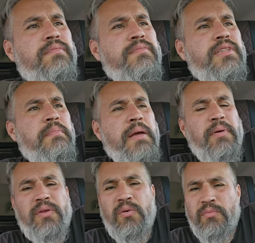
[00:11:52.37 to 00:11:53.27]
Some people
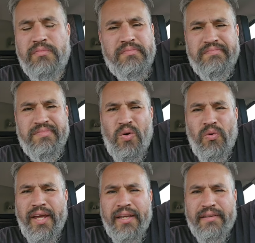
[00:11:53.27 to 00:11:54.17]
don't
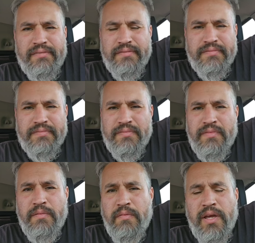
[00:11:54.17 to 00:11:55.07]
like it.
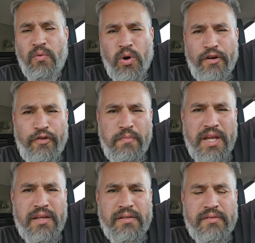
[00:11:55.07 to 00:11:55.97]
It worked for me.